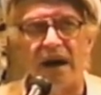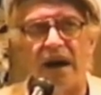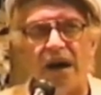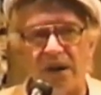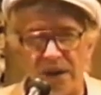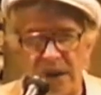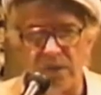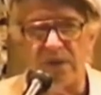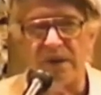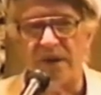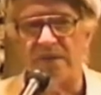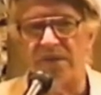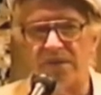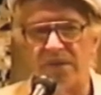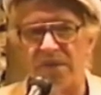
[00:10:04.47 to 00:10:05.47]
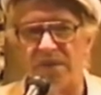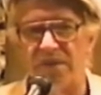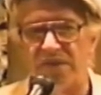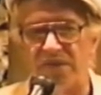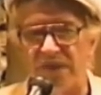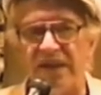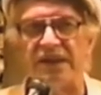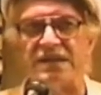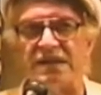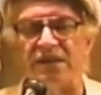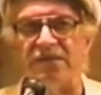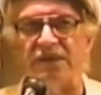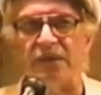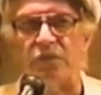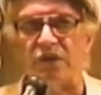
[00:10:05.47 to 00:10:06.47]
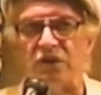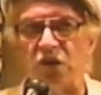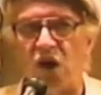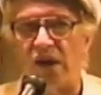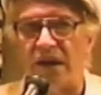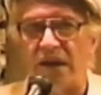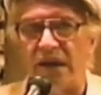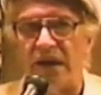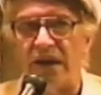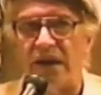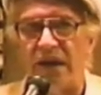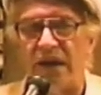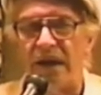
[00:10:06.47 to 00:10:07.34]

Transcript: literally feel as if he were talking